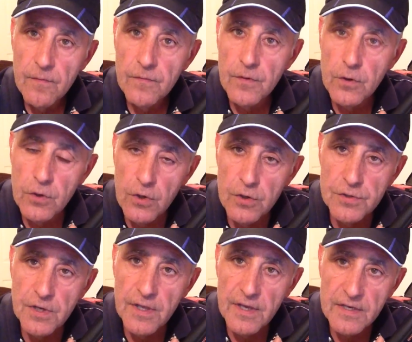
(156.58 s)
The
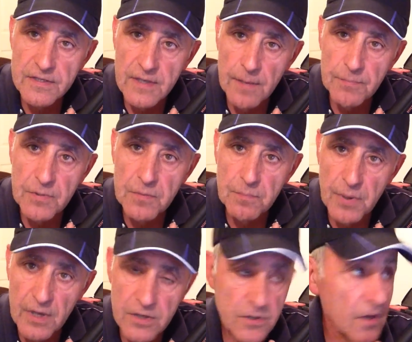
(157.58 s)
usually accepted
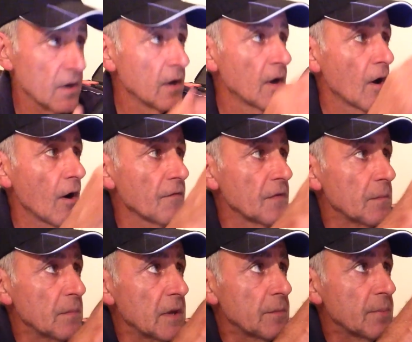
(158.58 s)
picture of the
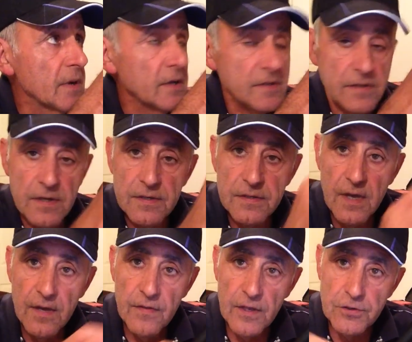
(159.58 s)
mid beads is
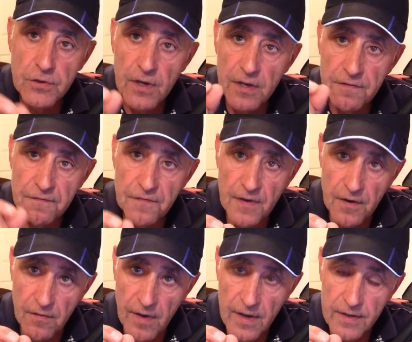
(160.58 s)
that you get a
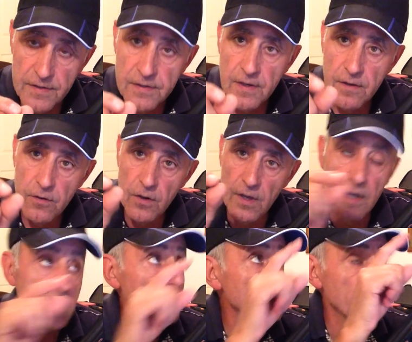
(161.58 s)
figure eight. You
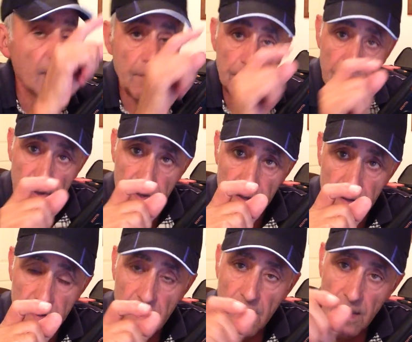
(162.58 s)
get the front bead
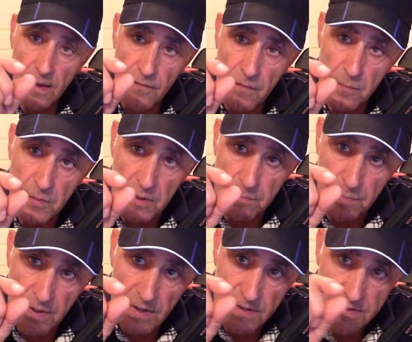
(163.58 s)
and the mid
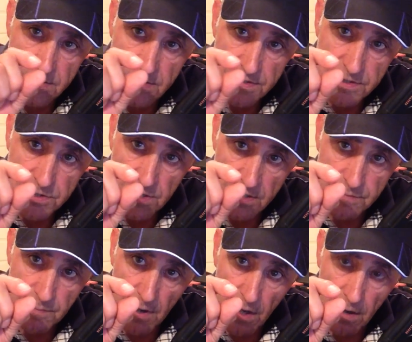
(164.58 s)
bead sits
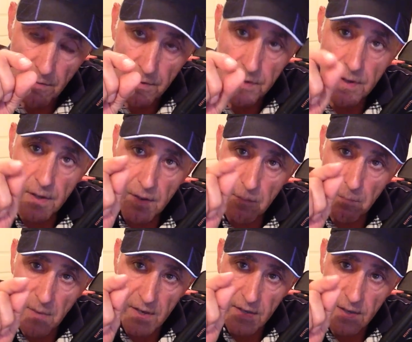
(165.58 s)
just below it,
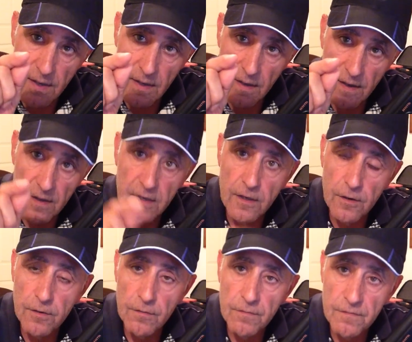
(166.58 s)
making a
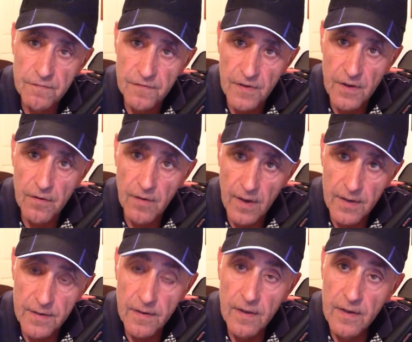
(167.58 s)
little figure
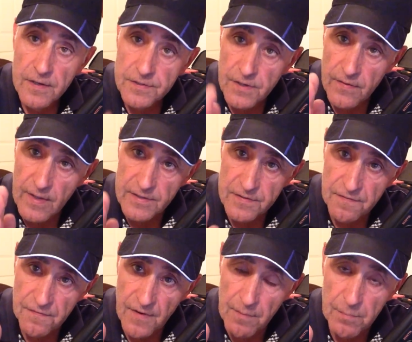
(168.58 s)
eight. So that's the
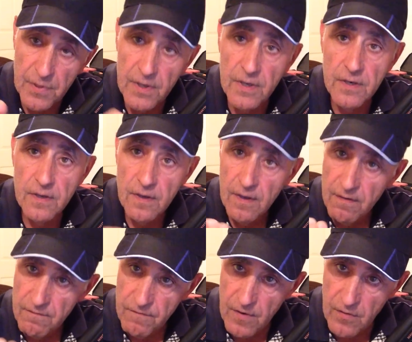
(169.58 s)
front bead,
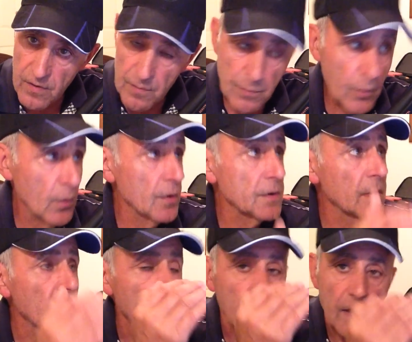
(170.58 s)
very important,
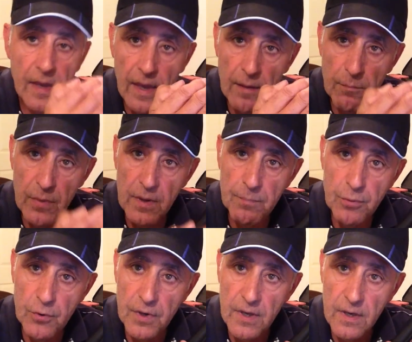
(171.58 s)
can be
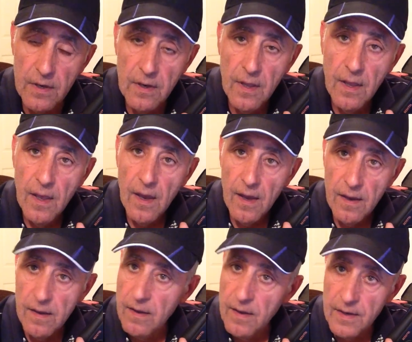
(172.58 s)
put in
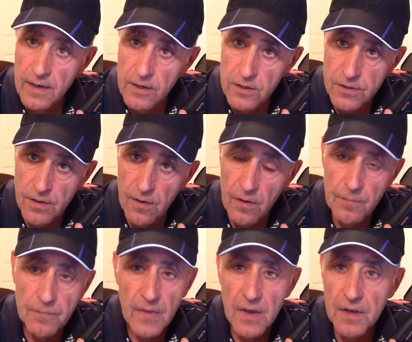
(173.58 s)
at any
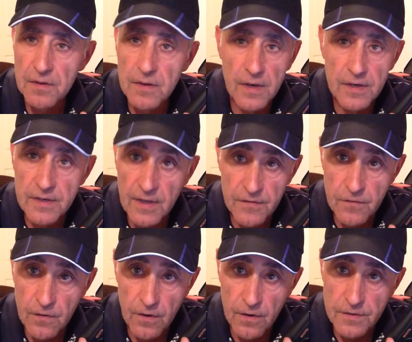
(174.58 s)
time, and it
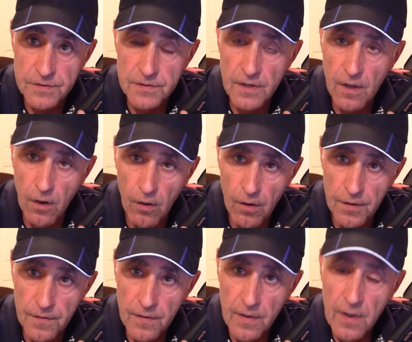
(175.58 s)
doesn't cost a
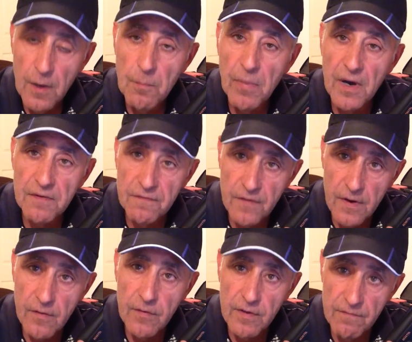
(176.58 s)
lot, but
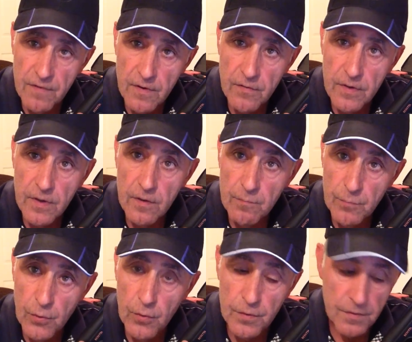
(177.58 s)
very, very
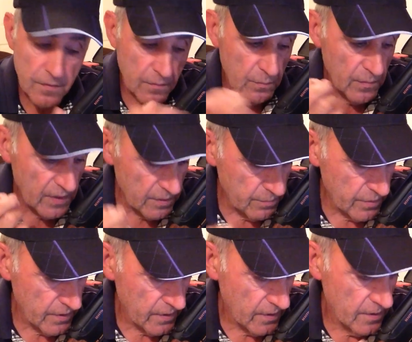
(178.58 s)
important. Mid
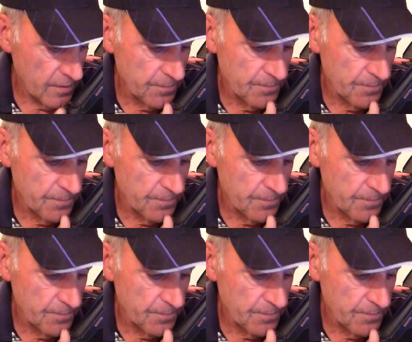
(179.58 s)
bead.